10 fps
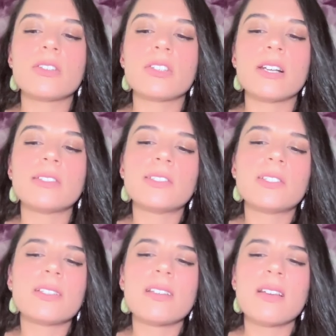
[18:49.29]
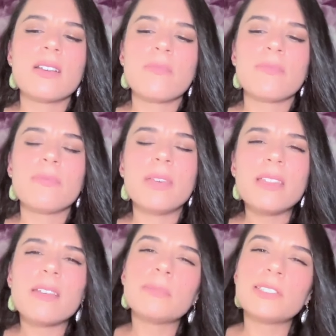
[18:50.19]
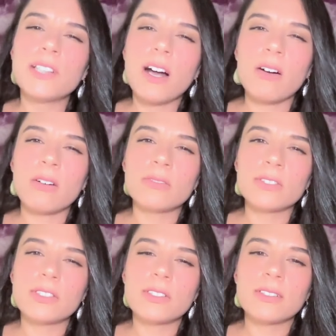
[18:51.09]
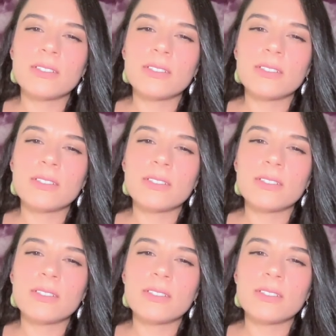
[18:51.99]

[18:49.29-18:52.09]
just be themselves,